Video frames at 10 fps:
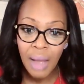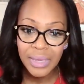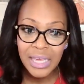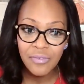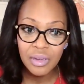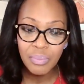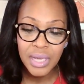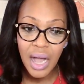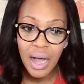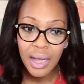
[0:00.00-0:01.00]
even
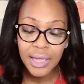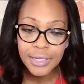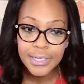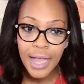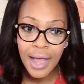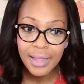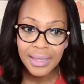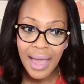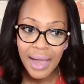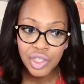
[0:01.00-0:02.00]
beyond
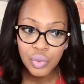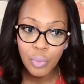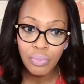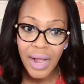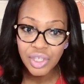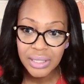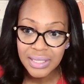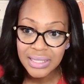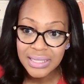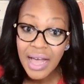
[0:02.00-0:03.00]
the actual
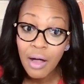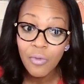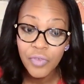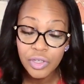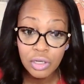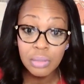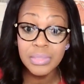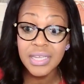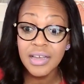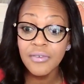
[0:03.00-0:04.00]
projects itself, in
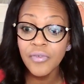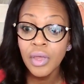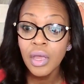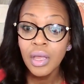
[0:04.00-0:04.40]
terms of